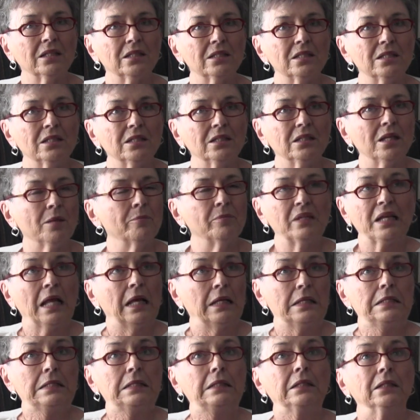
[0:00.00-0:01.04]

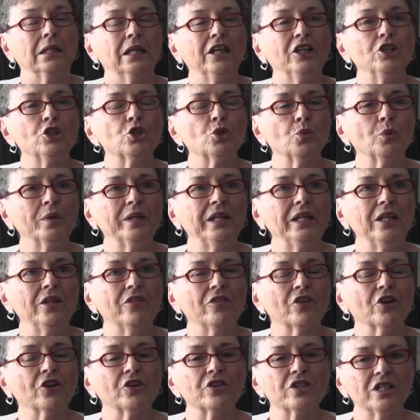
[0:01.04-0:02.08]

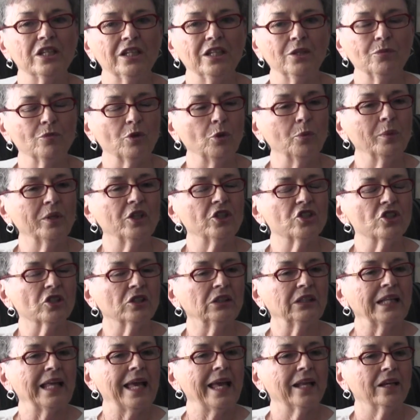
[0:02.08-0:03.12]
2013, we went to
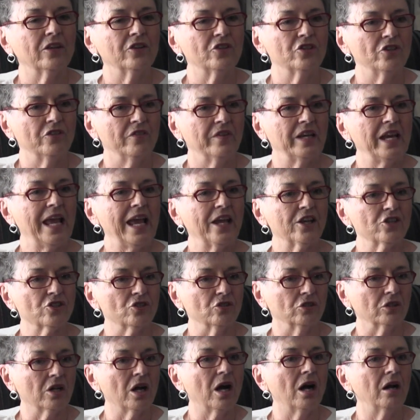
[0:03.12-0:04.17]
Atlanta to the
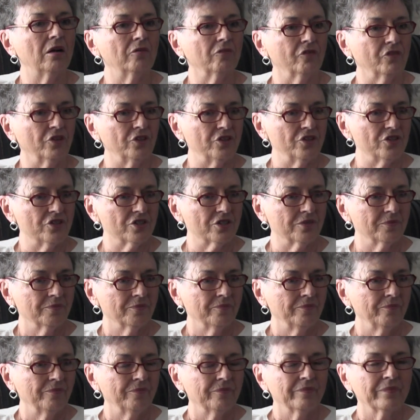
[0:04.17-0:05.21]
national conference,
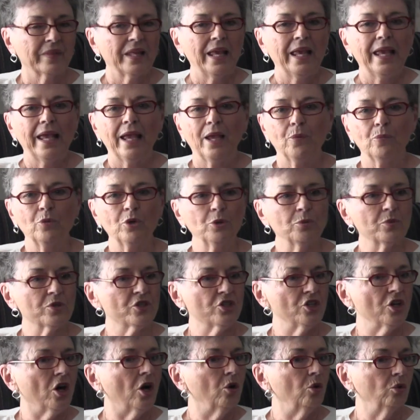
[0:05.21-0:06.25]
and we were
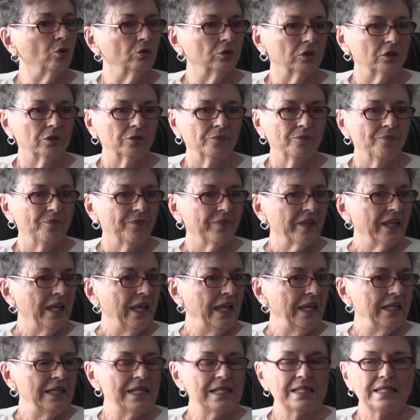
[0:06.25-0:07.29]
sold
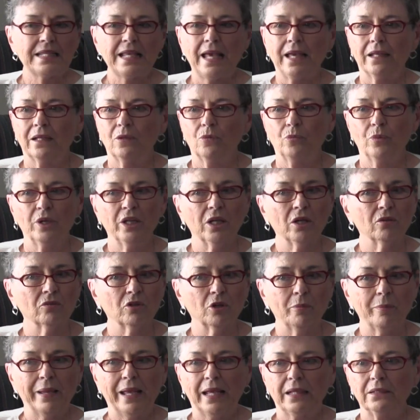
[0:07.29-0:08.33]
and decided we're going to
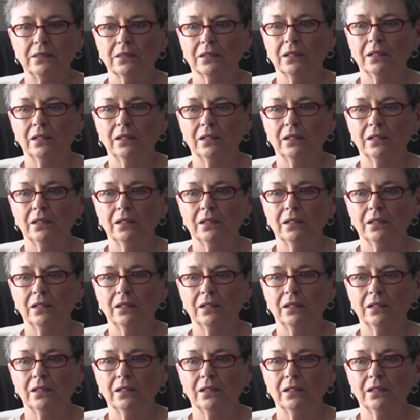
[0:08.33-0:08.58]
go back to